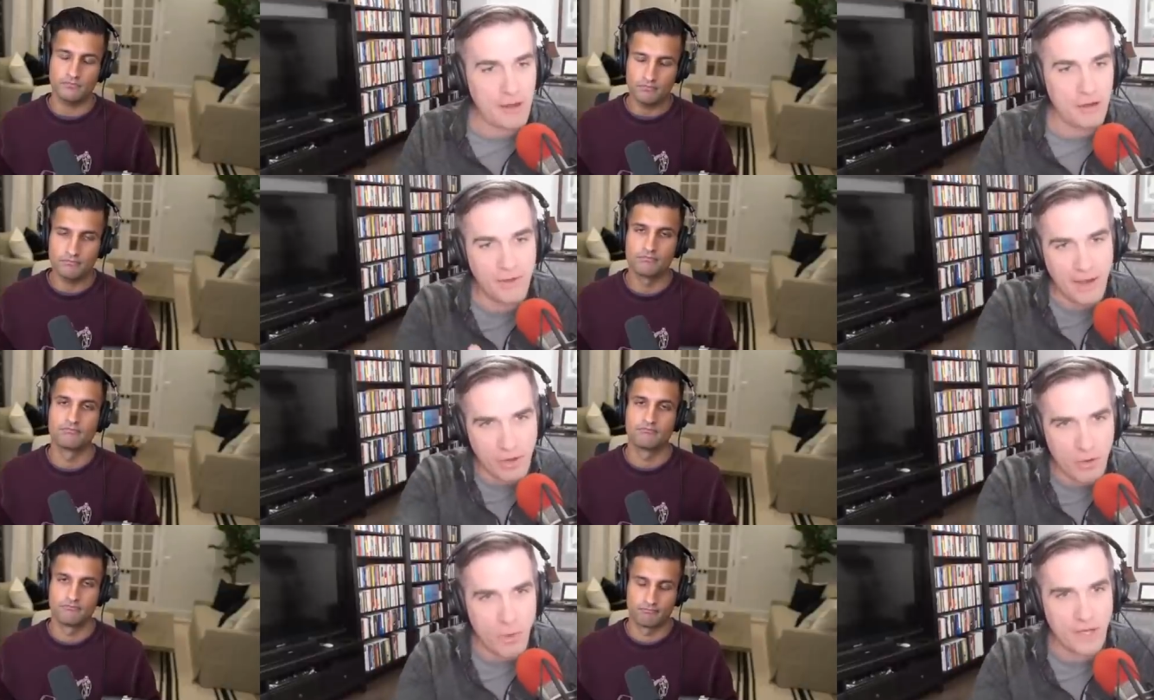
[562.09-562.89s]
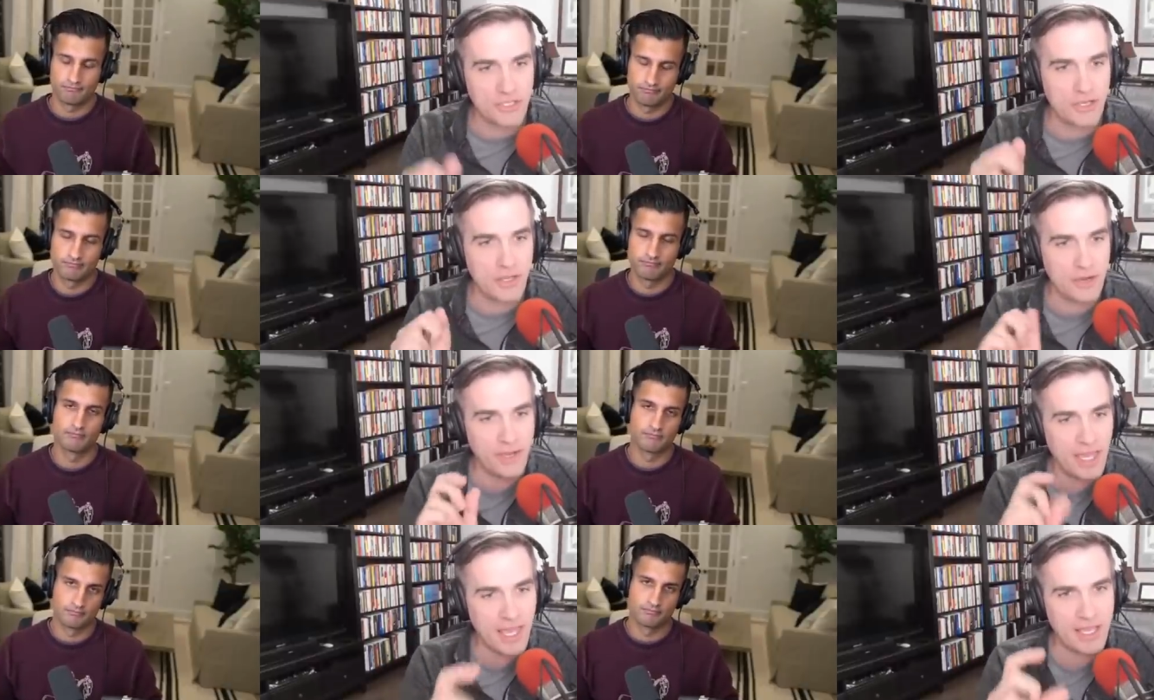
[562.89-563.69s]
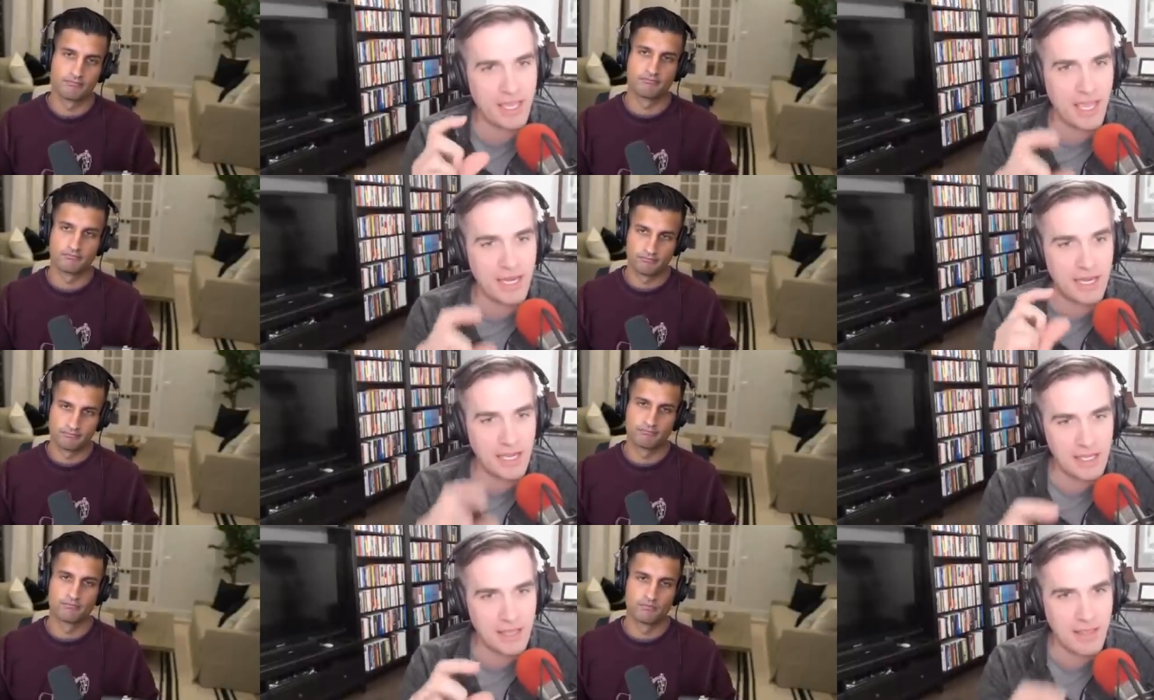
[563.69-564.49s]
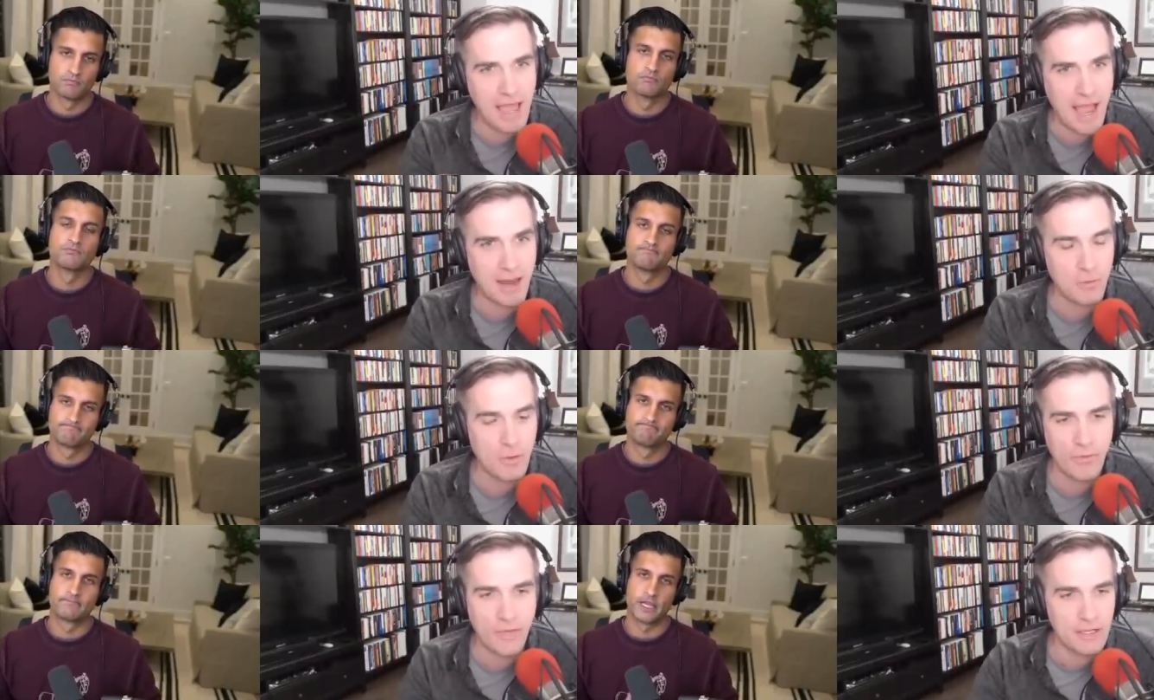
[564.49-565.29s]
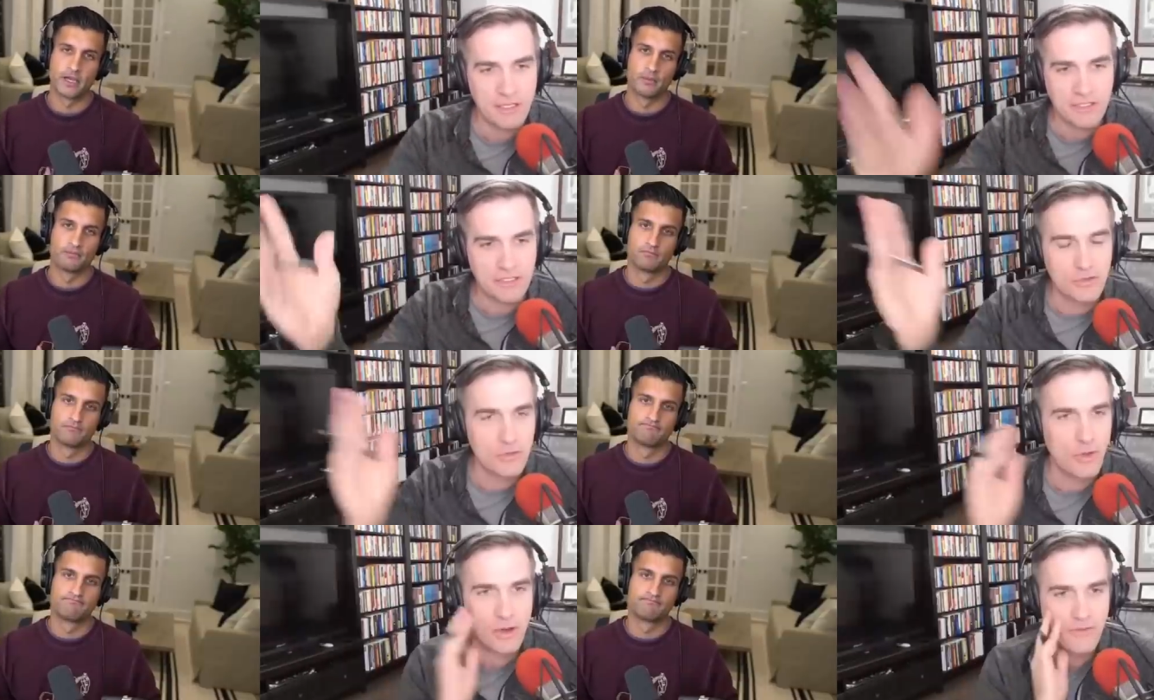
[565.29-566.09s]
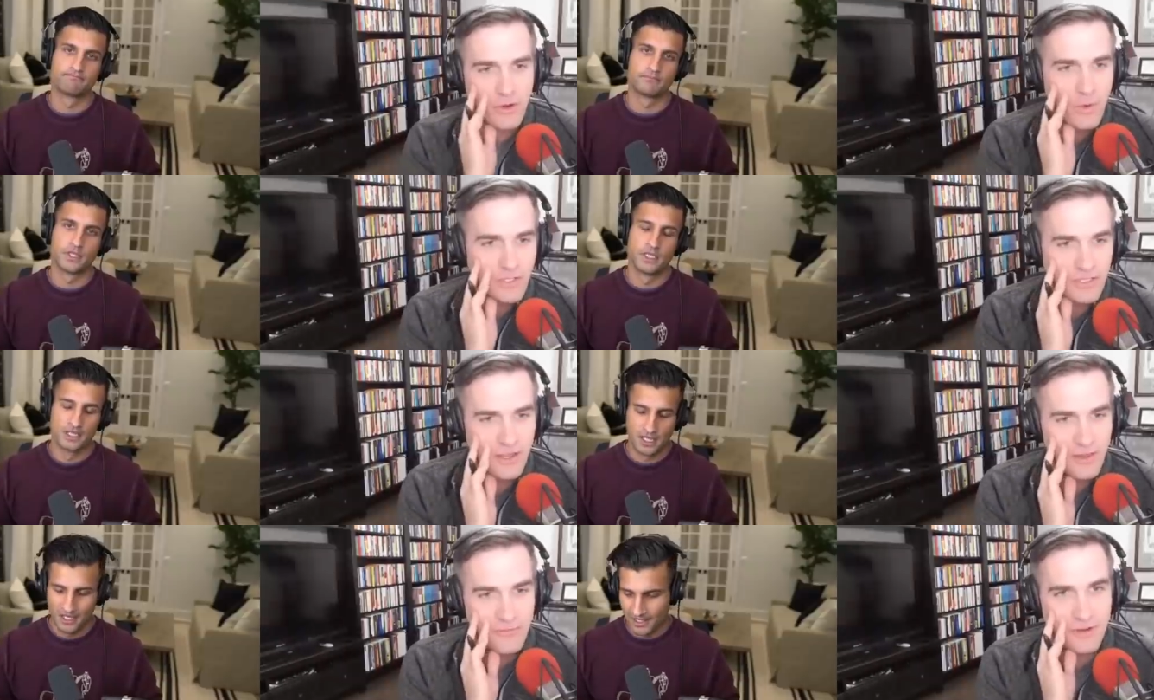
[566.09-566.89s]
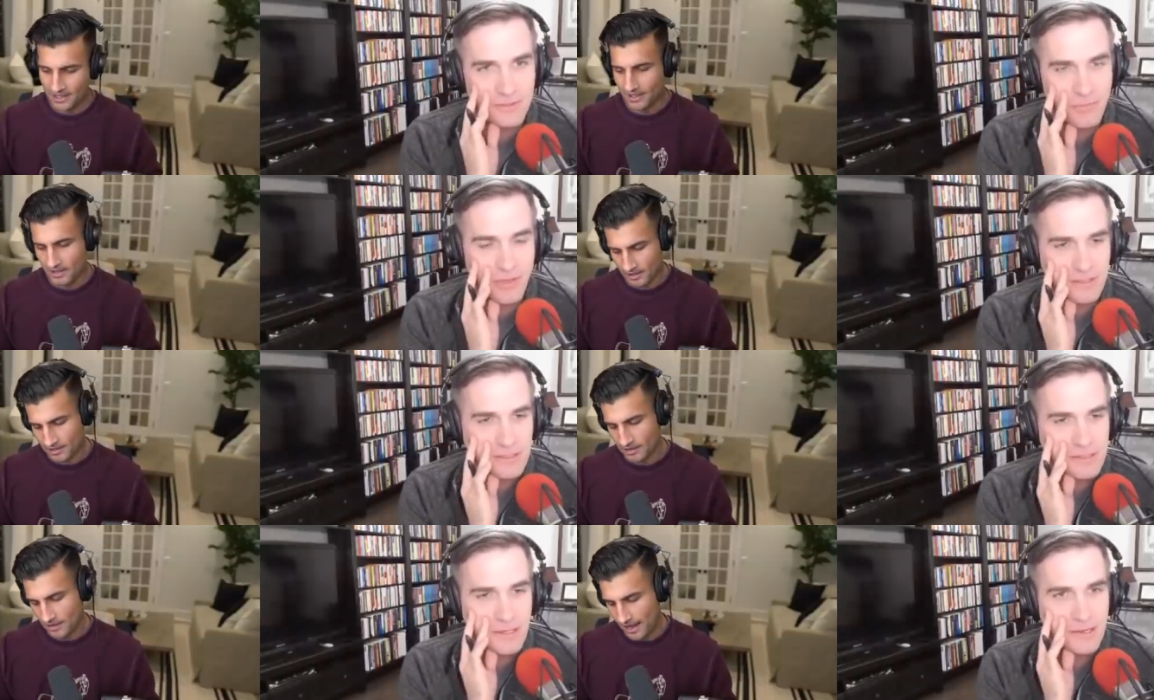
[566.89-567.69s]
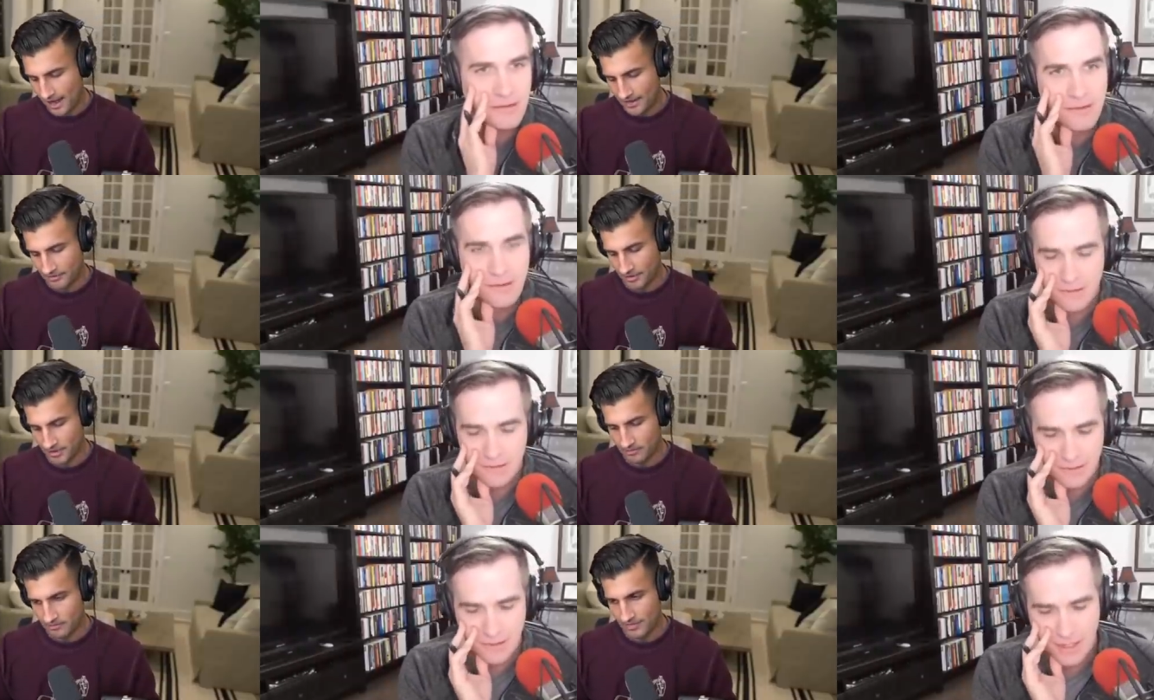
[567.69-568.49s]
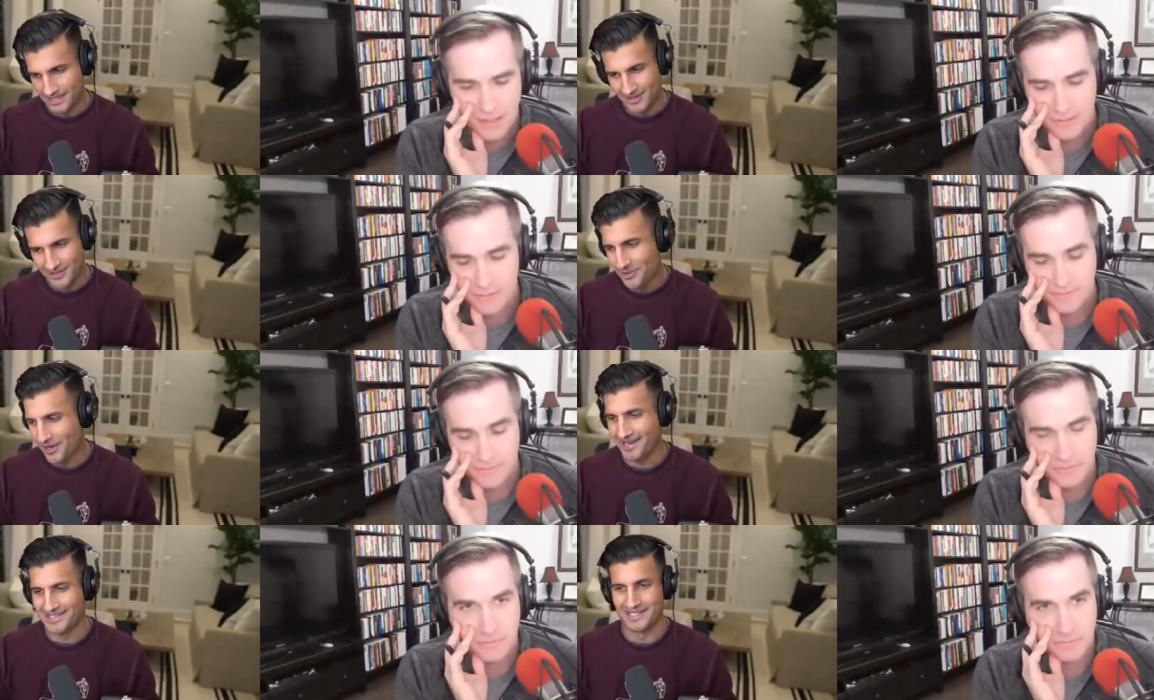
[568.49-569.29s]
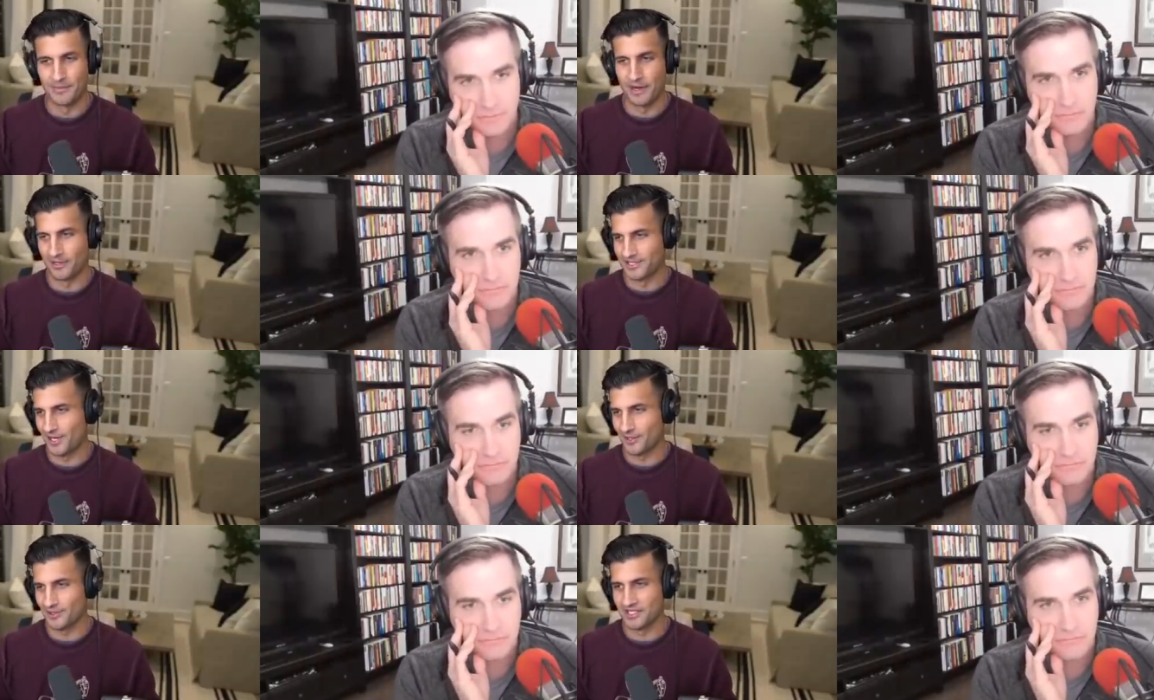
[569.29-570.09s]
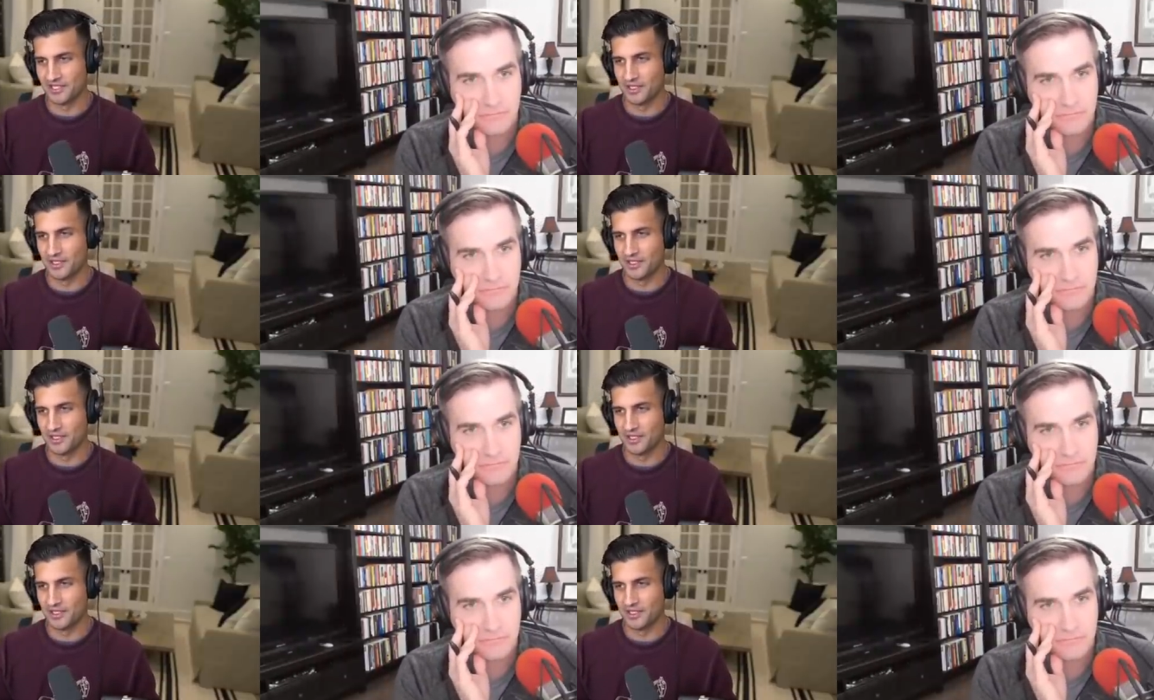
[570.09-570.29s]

Speaker 1: or if I have a question, like if I can't get it into that, well then yeah. it's just too long of a question in the first place. It's like I
Speaker 2: agree. It's also an idea meritocracy,